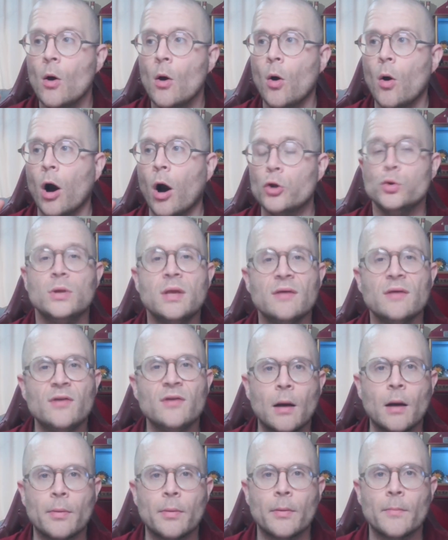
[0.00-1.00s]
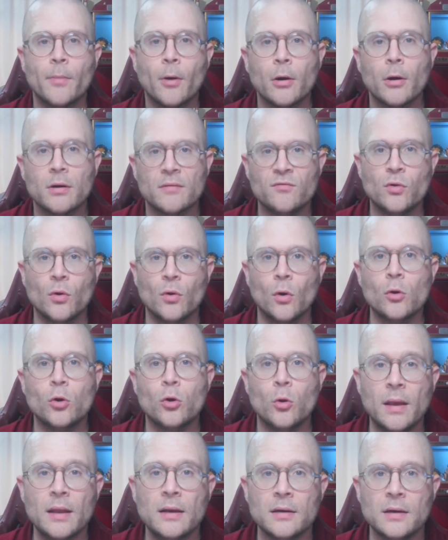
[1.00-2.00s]
are you giving up part of your own
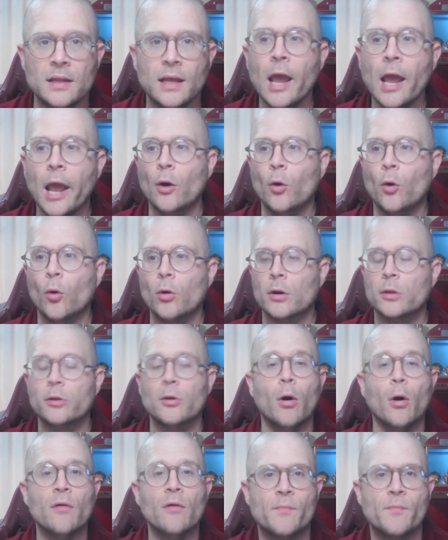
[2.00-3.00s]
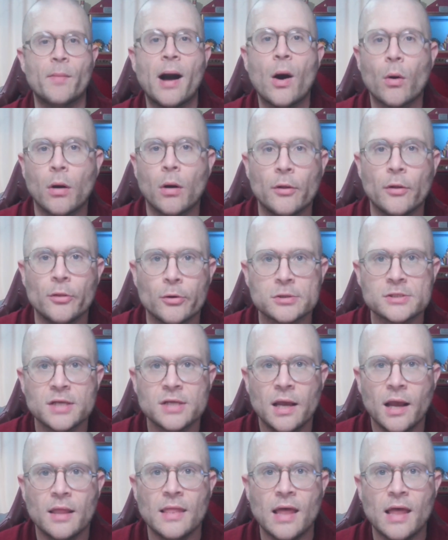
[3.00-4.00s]
humanity in order to overpower others in
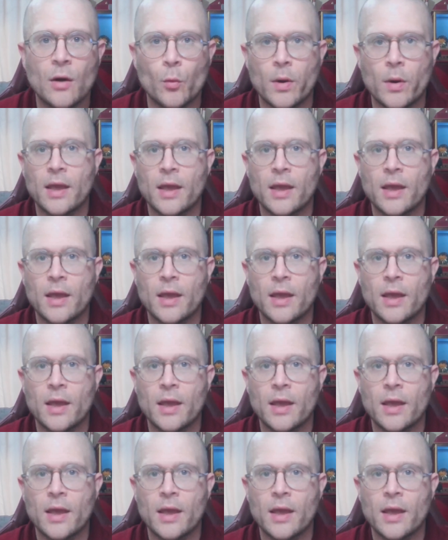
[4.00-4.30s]
that way?